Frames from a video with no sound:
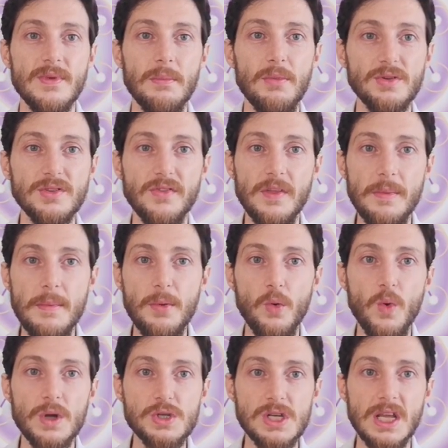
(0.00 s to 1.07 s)
Most of the people
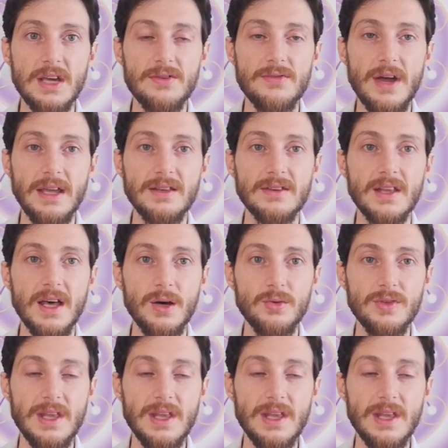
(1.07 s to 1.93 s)
watching right now,